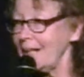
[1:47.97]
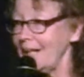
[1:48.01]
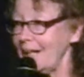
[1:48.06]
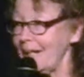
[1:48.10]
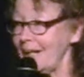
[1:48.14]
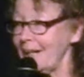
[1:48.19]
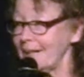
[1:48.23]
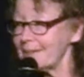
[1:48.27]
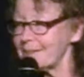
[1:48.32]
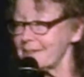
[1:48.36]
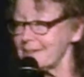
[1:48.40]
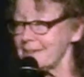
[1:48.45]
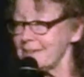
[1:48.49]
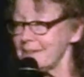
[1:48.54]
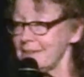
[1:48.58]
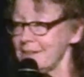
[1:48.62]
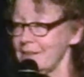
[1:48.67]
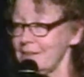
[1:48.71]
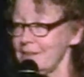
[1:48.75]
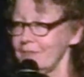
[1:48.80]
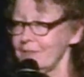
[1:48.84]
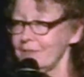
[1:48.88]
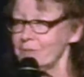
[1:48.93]
Asked
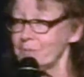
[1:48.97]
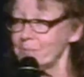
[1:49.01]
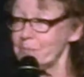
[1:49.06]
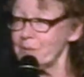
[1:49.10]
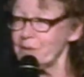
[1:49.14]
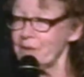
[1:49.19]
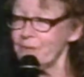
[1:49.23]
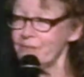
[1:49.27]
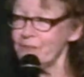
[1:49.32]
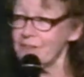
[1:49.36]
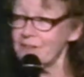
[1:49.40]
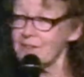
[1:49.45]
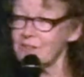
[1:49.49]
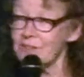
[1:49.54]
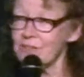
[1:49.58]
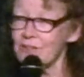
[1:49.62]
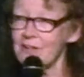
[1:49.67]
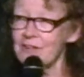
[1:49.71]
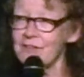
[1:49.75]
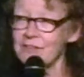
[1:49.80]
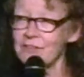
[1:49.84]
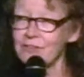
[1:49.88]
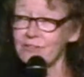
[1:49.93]
of a perfect
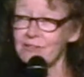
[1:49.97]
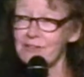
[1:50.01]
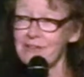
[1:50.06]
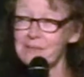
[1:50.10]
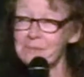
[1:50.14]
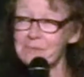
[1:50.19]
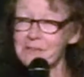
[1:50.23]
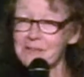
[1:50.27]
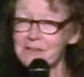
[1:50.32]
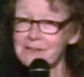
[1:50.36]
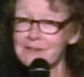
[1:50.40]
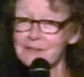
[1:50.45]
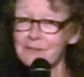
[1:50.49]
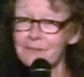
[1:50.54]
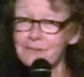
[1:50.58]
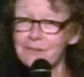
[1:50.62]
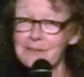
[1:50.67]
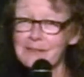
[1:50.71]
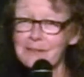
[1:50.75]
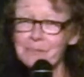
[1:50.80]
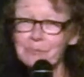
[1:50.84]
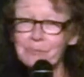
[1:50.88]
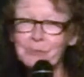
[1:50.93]
stranger, and I must have
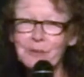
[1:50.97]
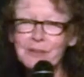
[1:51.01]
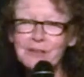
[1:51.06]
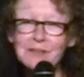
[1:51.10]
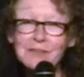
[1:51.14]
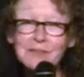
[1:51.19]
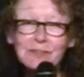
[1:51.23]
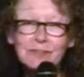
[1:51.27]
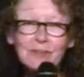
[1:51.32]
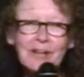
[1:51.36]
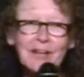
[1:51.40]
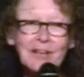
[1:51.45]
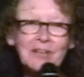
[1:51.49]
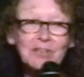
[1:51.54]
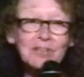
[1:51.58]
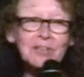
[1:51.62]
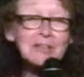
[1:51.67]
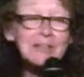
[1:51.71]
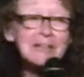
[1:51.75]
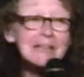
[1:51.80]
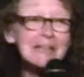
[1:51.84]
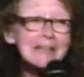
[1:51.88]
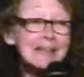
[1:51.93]
seemed pretty strange,
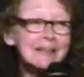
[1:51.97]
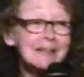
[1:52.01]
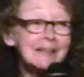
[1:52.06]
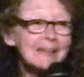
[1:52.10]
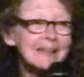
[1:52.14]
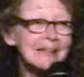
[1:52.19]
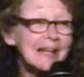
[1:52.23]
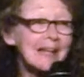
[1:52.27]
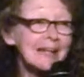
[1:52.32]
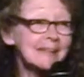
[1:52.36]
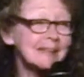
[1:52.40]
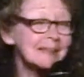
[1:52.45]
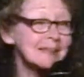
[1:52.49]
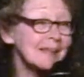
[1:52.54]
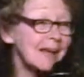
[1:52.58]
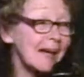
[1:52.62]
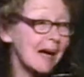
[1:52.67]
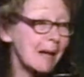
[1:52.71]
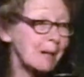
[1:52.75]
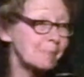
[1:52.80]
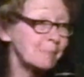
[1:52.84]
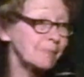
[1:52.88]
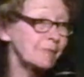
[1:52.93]
kneeling on
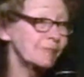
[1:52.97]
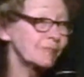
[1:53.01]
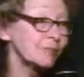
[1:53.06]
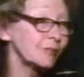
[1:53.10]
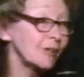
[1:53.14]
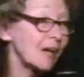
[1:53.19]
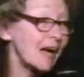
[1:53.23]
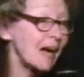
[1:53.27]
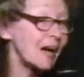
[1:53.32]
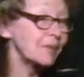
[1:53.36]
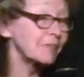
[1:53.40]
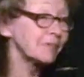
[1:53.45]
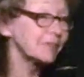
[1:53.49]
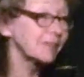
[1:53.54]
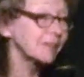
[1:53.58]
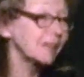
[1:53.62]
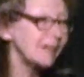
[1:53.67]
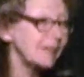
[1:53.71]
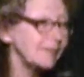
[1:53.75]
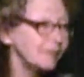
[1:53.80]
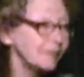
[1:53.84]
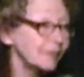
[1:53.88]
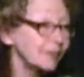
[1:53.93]
top of ground,
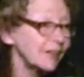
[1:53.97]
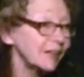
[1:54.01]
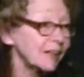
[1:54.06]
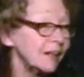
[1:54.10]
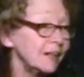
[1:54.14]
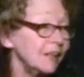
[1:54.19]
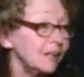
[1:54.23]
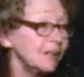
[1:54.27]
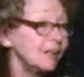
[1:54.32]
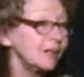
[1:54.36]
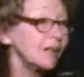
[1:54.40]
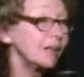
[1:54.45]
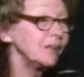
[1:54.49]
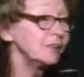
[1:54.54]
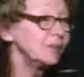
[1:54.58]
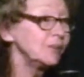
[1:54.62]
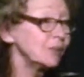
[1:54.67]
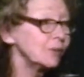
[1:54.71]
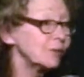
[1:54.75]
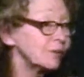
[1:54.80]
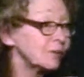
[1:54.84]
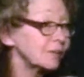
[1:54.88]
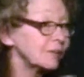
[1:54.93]
covering a
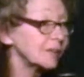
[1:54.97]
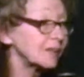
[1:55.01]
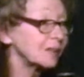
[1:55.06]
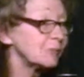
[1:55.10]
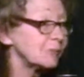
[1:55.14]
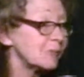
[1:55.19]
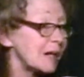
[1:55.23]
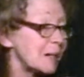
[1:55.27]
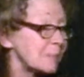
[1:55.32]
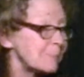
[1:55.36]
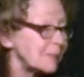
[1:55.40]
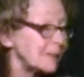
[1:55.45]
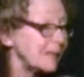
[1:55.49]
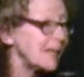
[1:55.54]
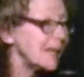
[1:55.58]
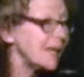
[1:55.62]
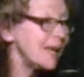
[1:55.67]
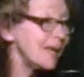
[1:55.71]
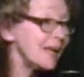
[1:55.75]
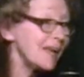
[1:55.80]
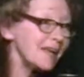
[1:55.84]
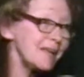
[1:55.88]
nuclear weapon.